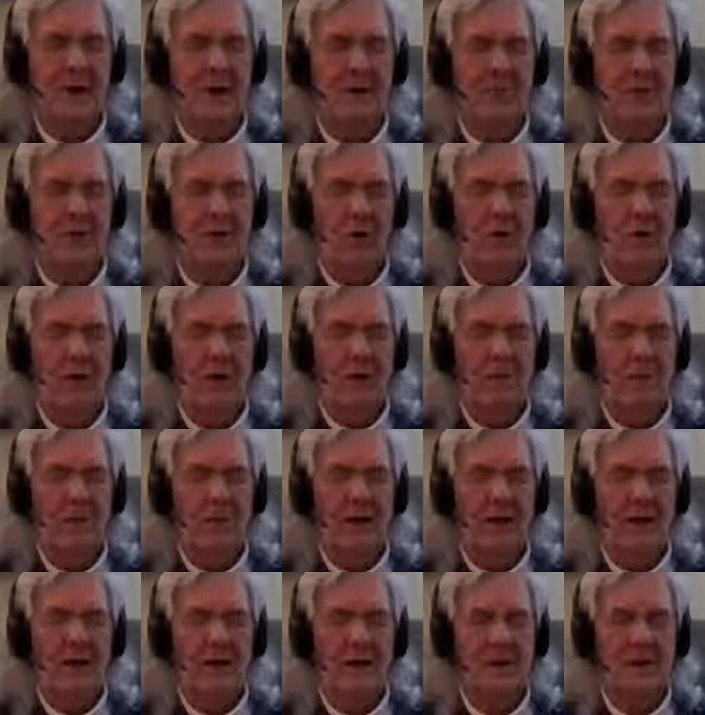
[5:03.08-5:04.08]
are
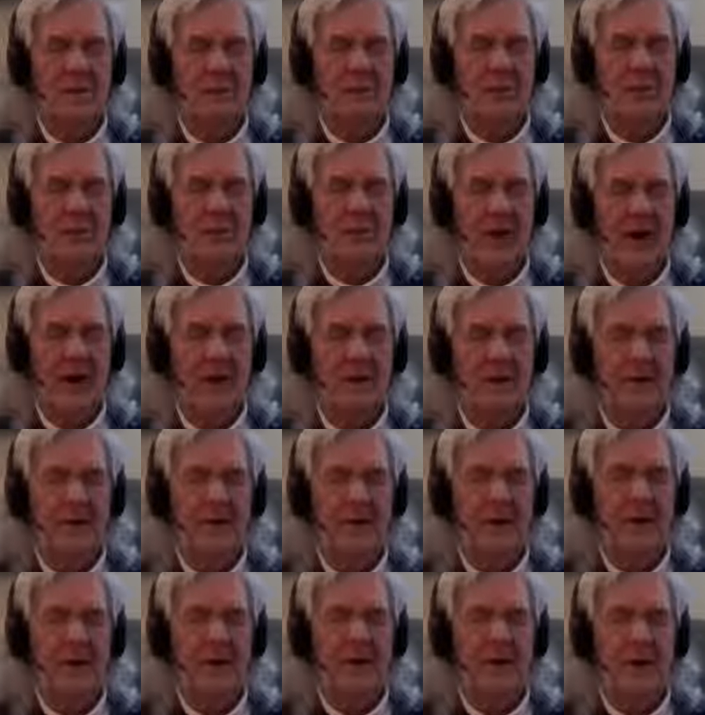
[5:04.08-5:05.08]
automatically
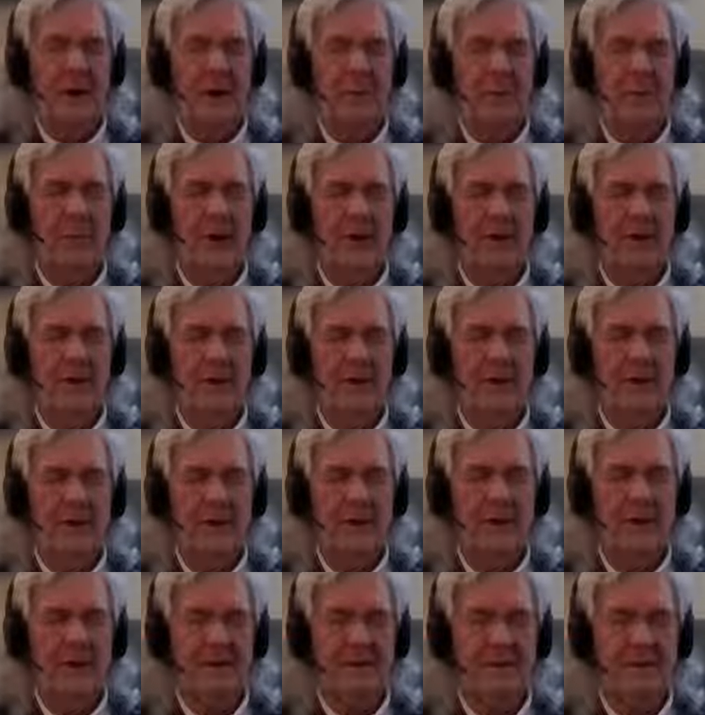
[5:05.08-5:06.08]
provided
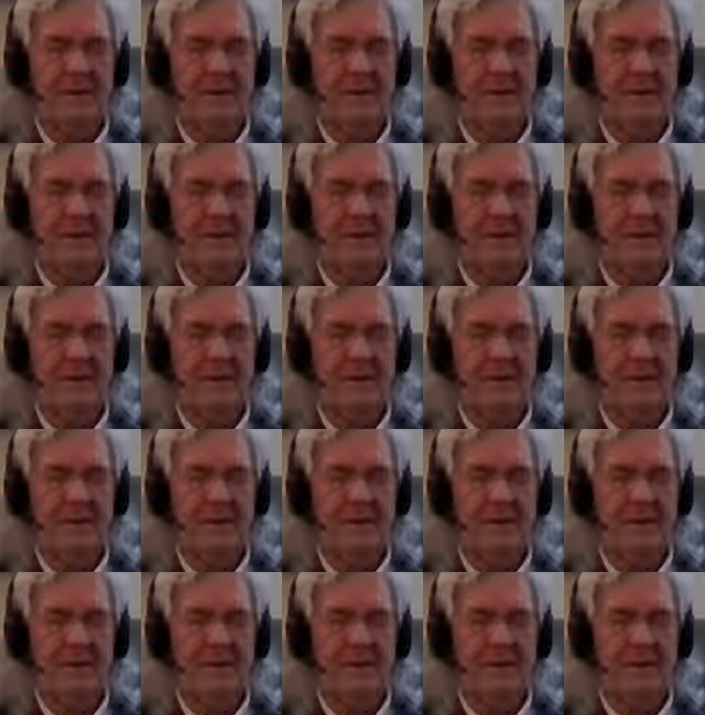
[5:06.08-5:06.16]
abundantly.